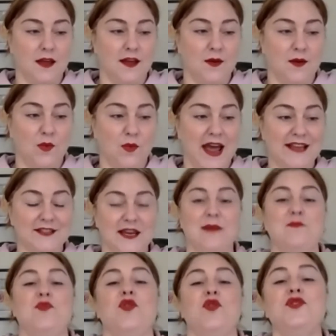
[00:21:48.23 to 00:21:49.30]
as I
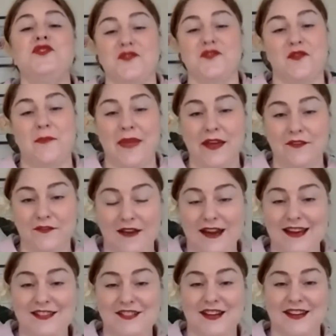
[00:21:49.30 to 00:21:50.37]
emerged from that
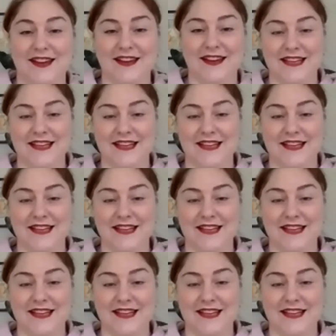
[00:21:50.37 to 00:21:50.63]
phase, I guess,